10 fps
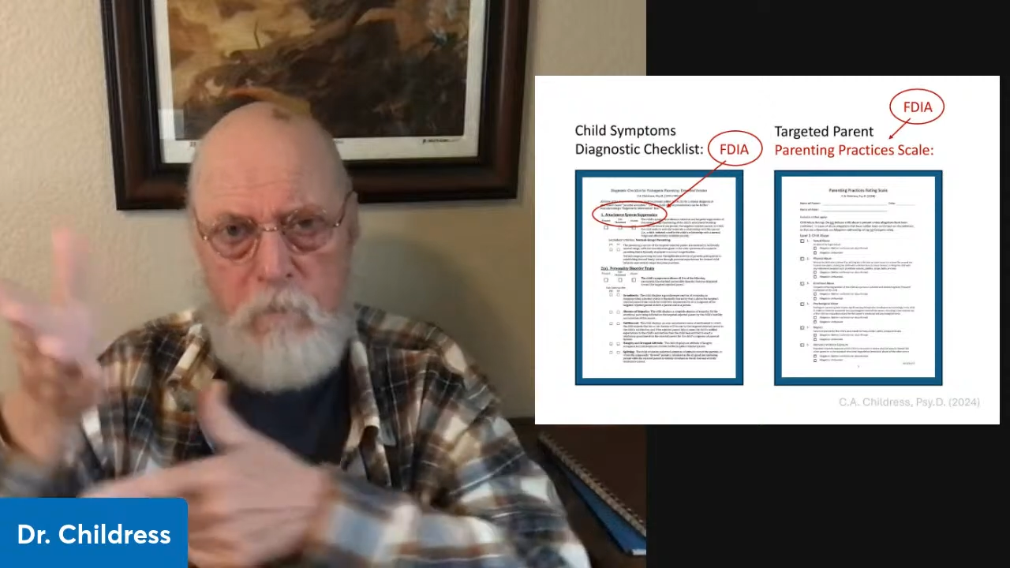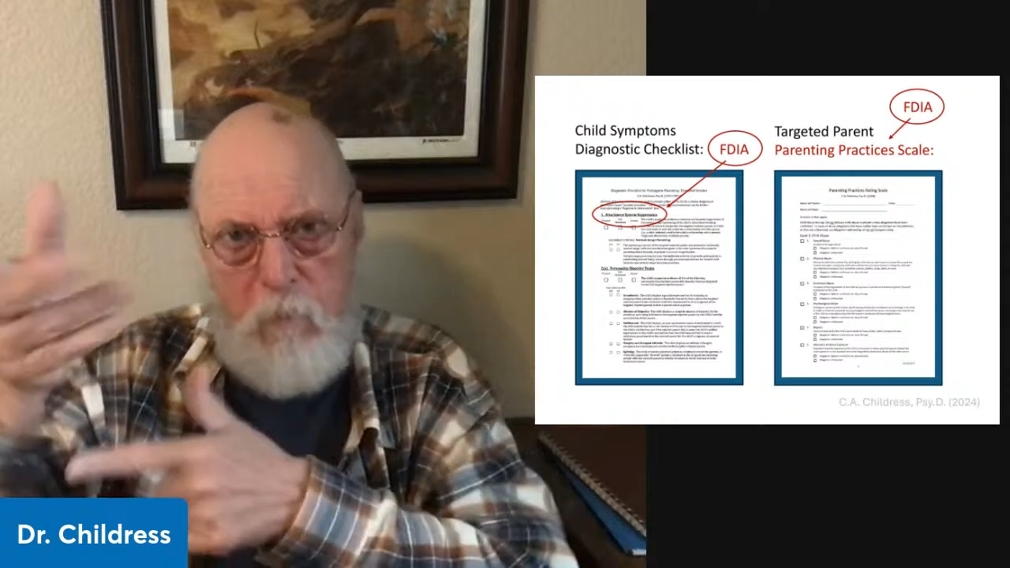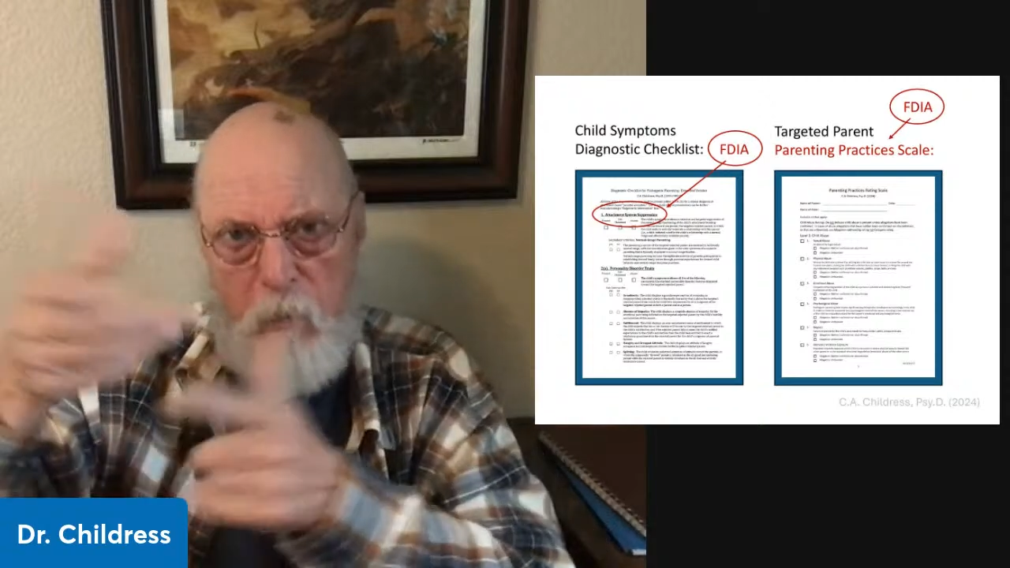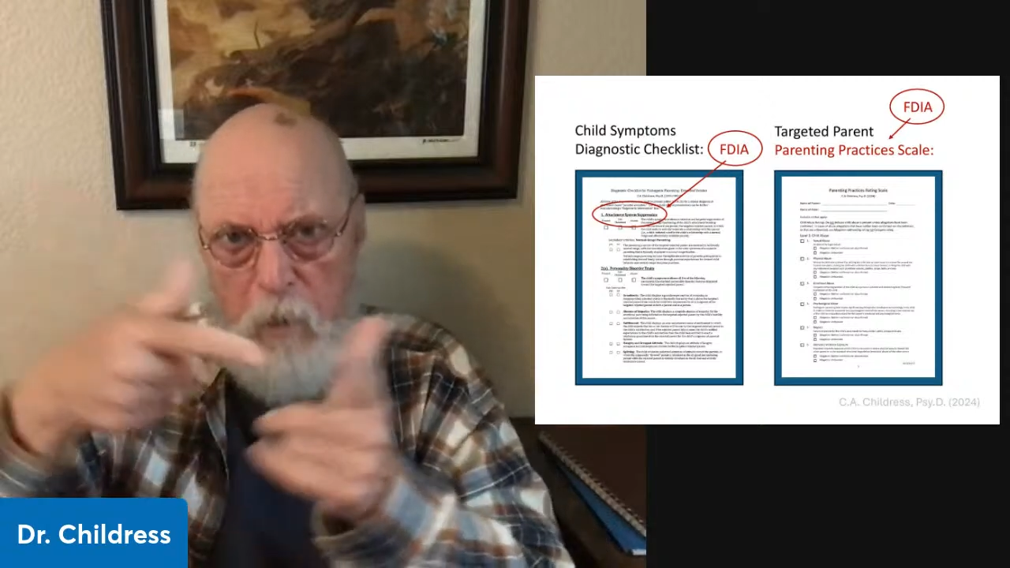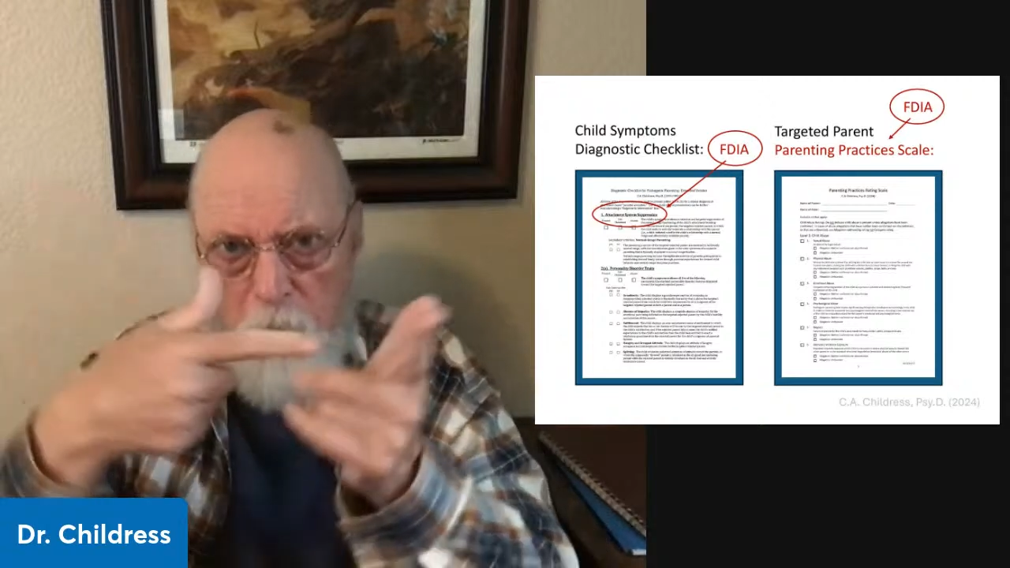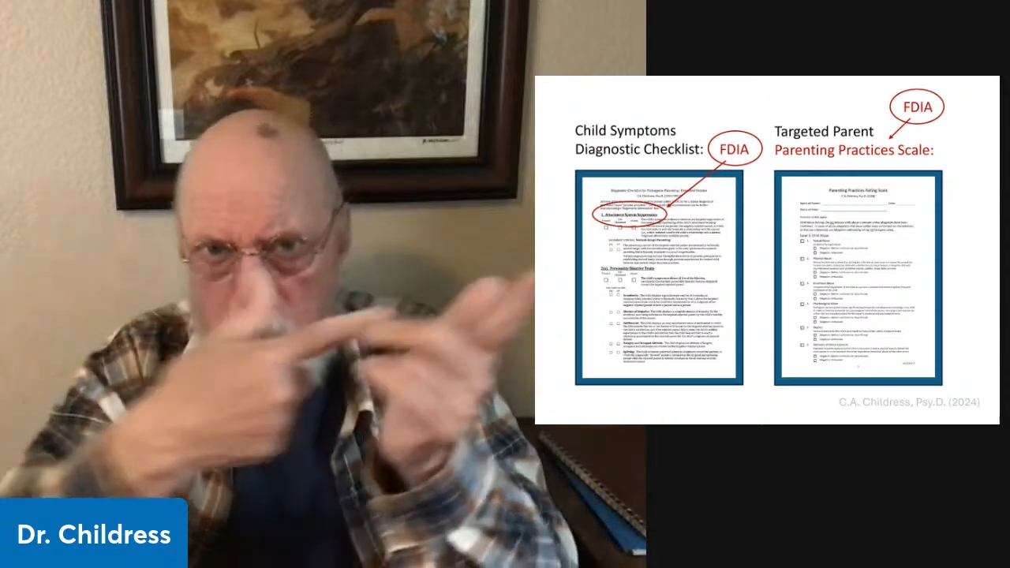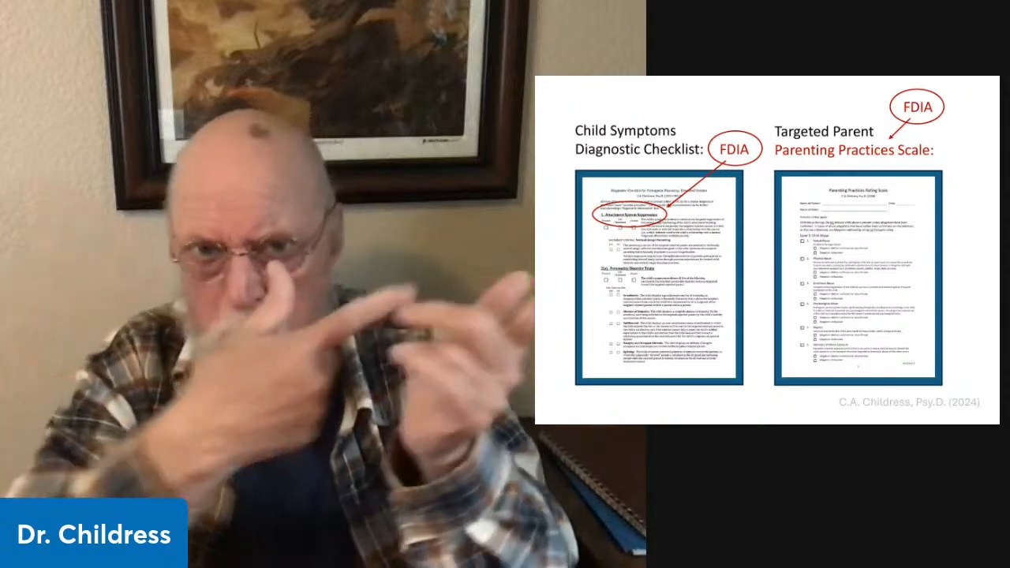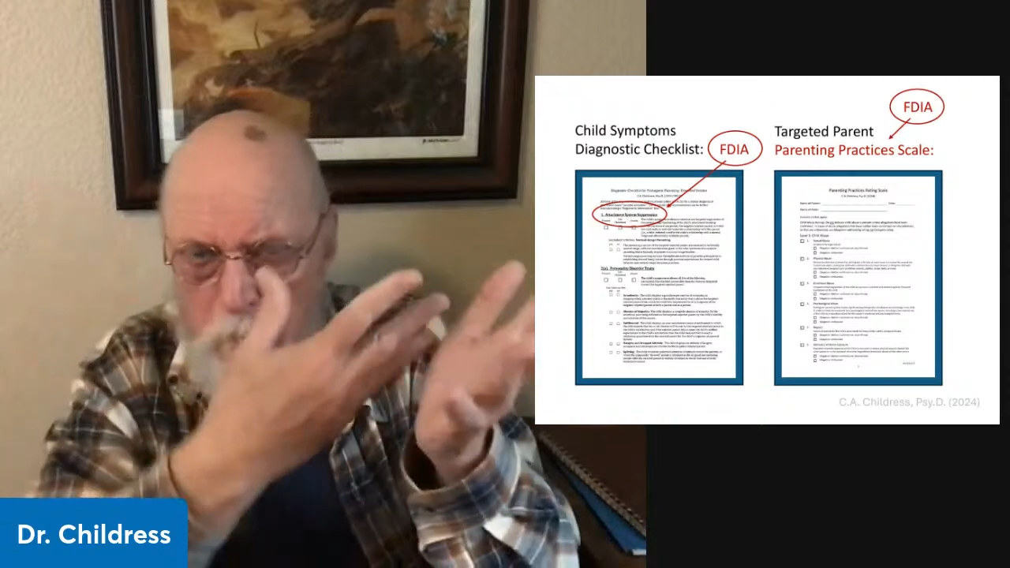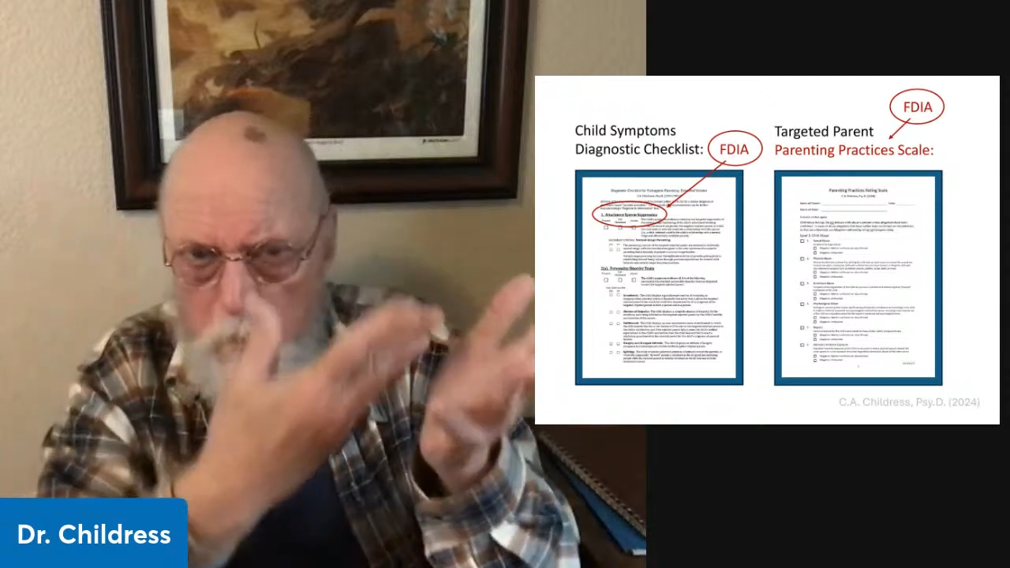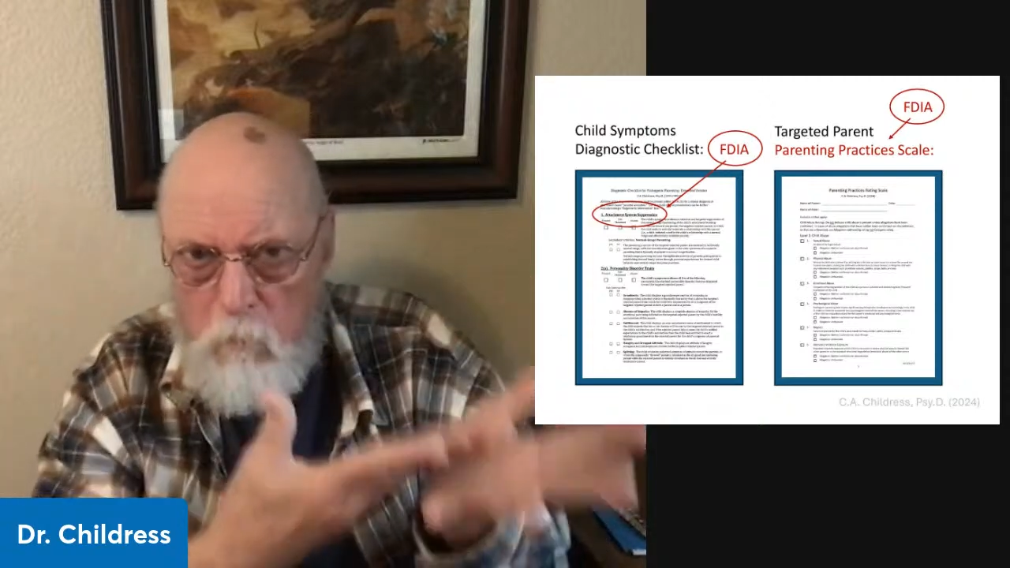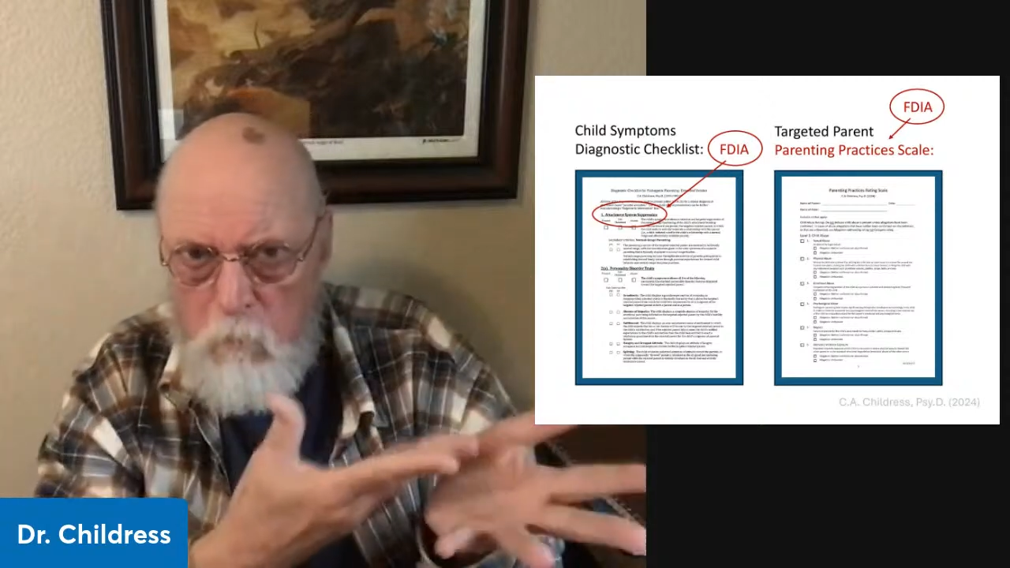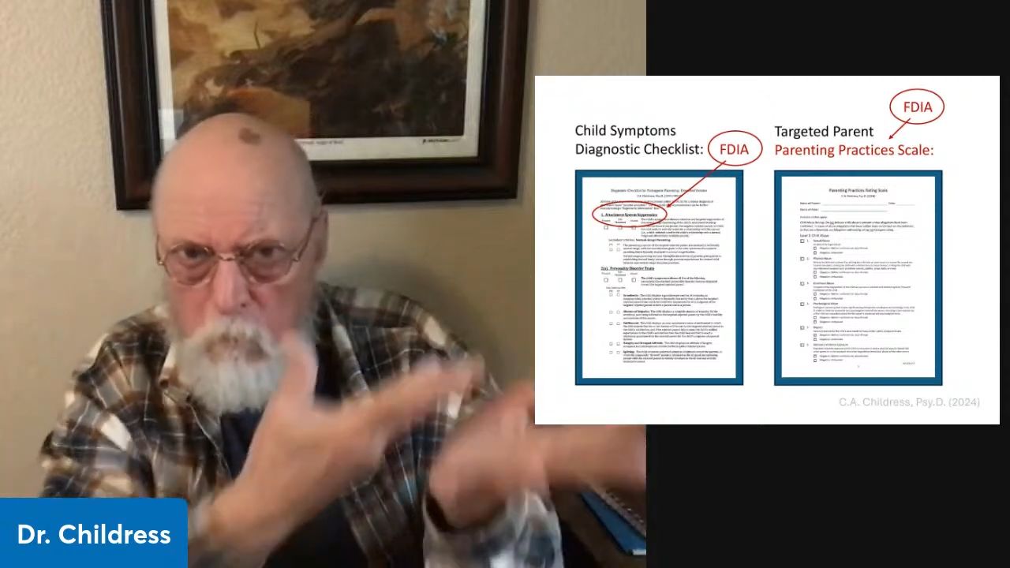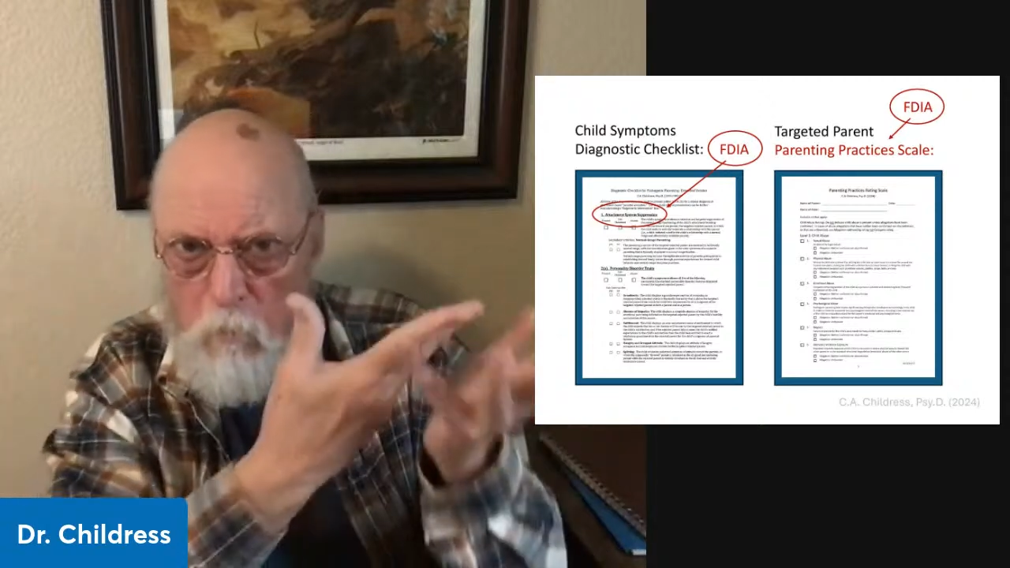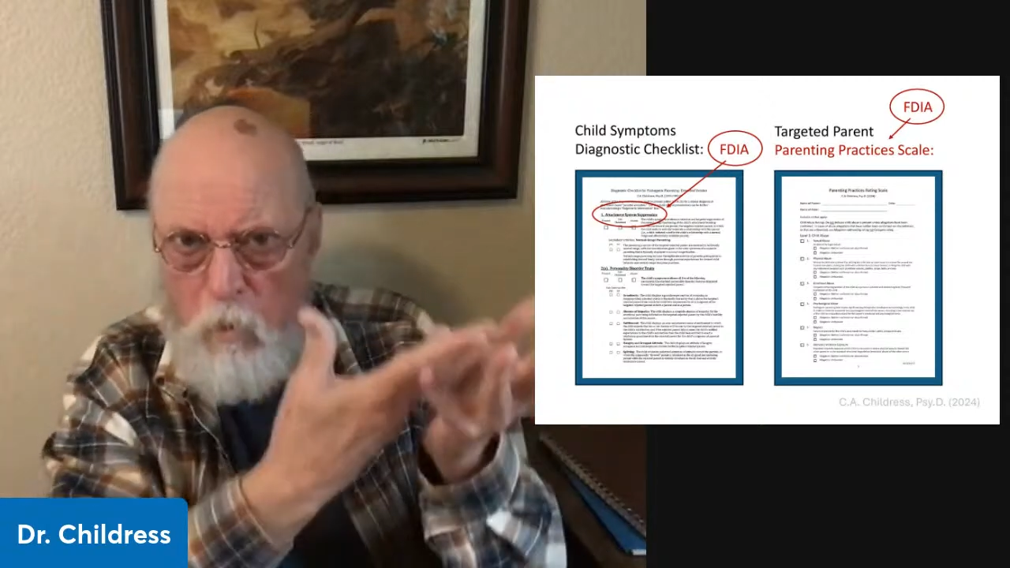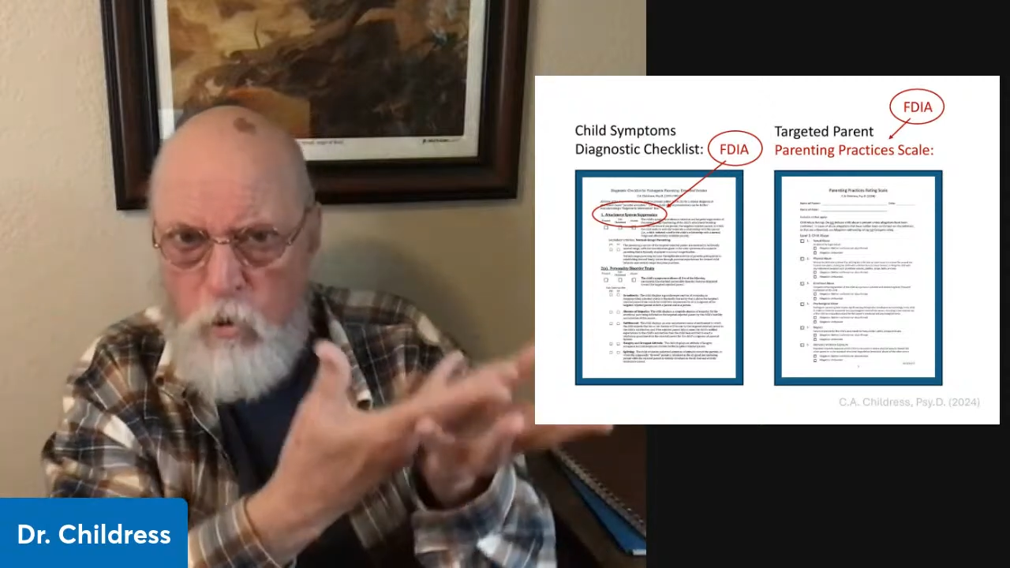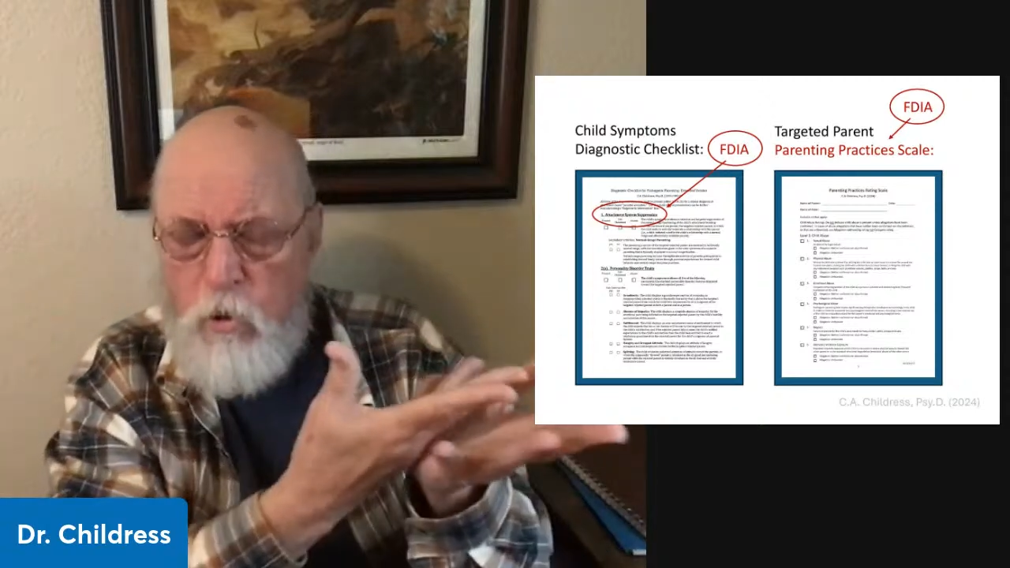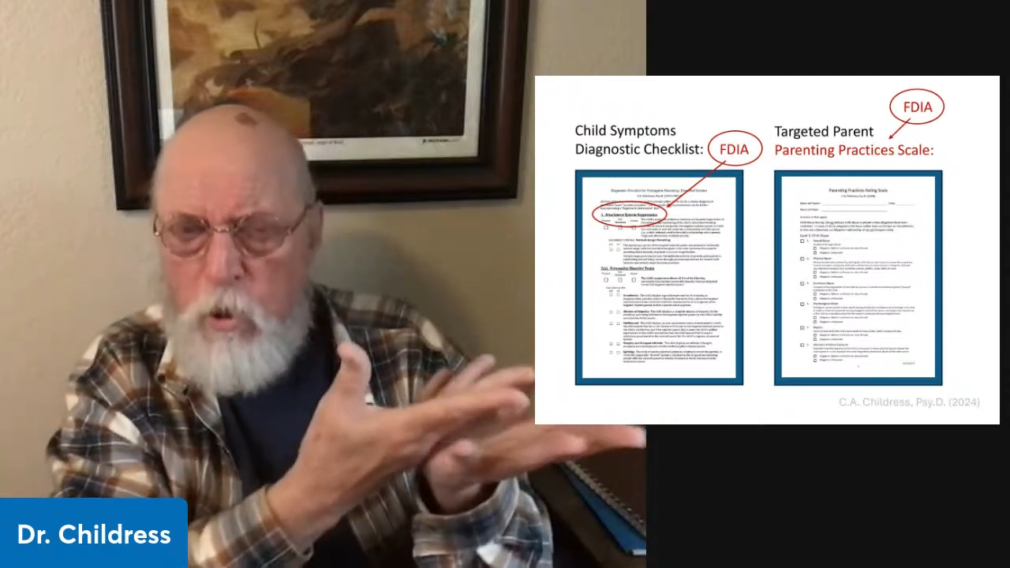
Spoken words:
There it is. There's your